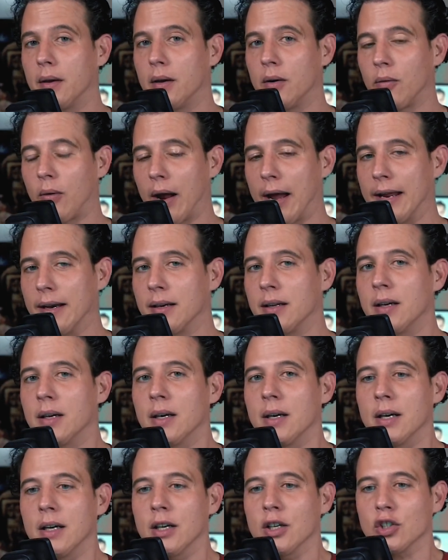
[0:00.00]
right?
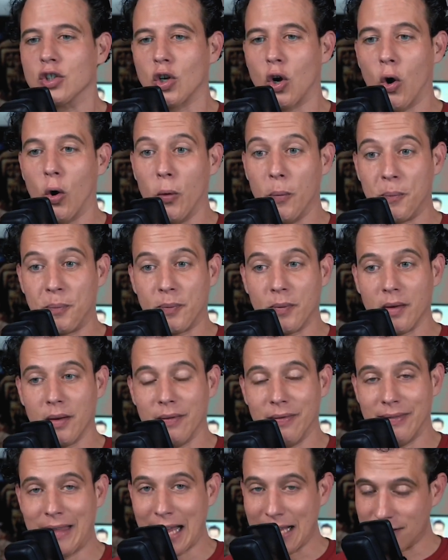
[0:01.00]
So
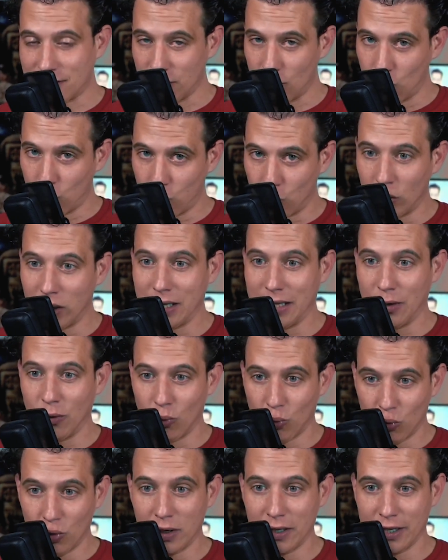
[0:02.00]
that's really,
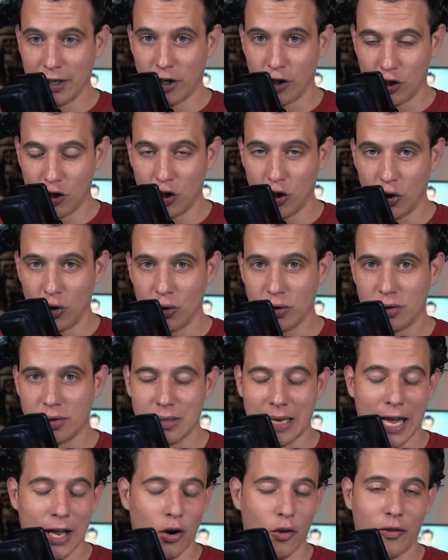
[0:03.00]
really good news.
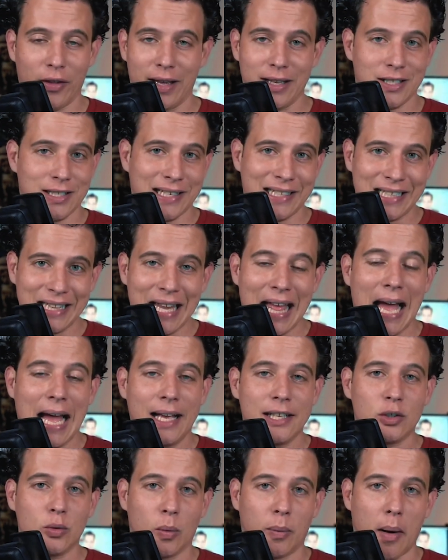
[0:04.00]
I don't think it's going to
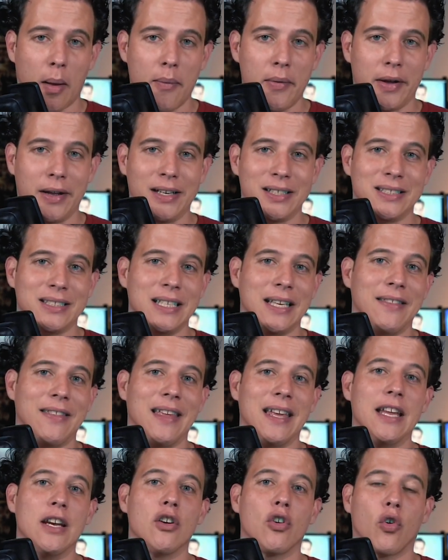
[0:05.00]
last. We're probably going to see
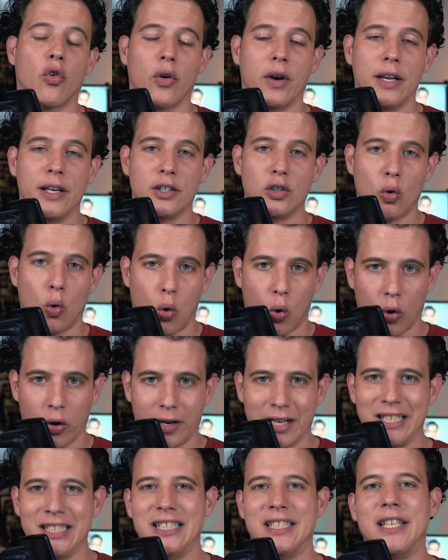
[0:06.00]
the increase, or
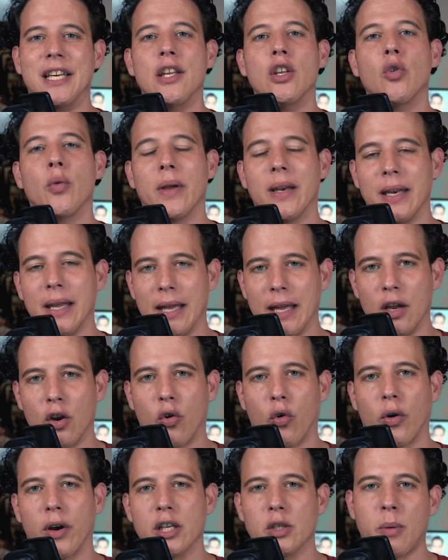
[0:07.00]
continuing to
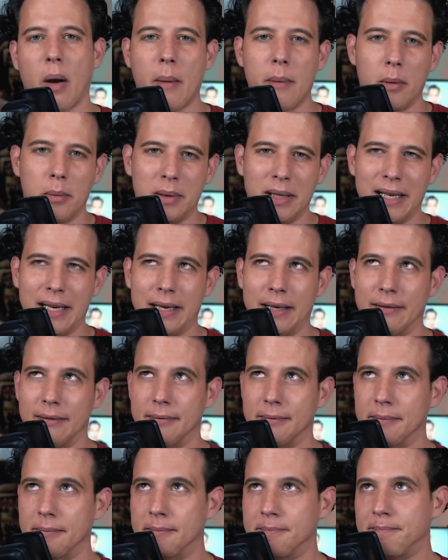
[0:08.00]
increase, probably
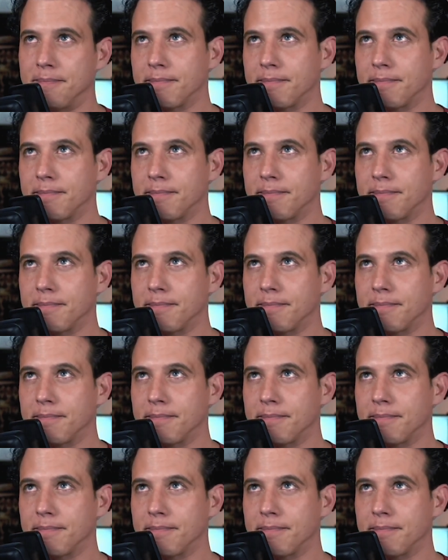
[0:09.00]
in,